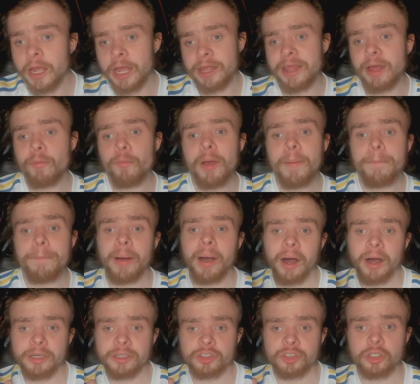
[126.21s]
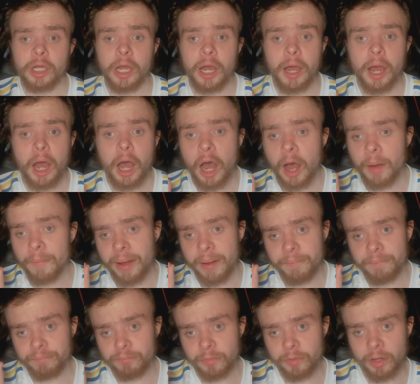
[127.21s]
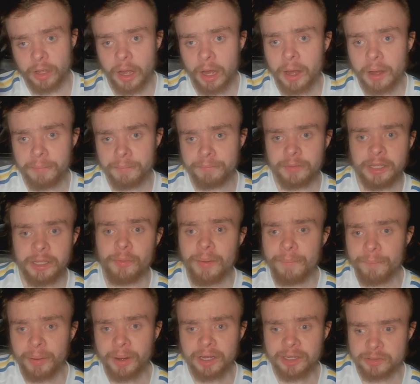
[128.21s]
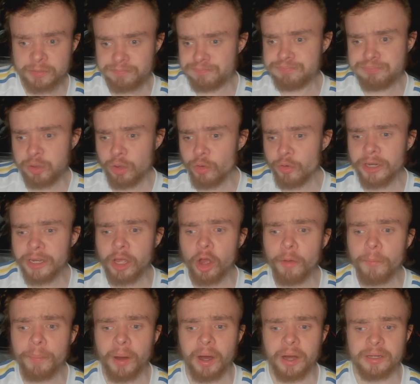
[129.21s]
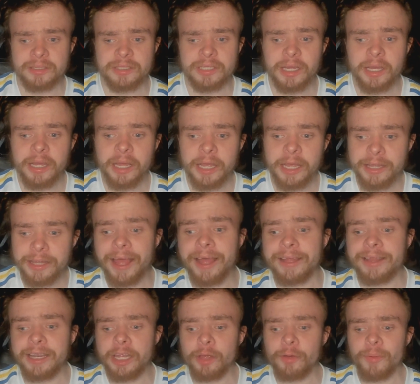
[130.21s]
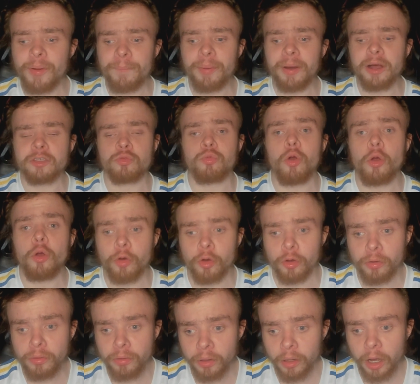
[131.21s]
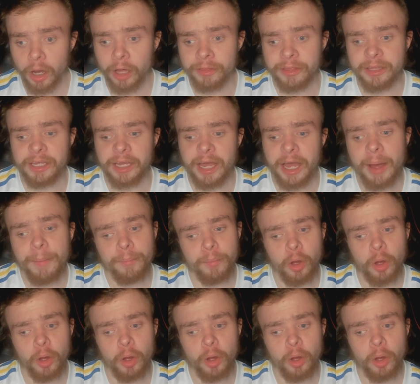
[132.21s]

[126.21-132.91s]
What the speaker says: He then went past. He went past. Who did he go past? Then he went past Rodon. I think.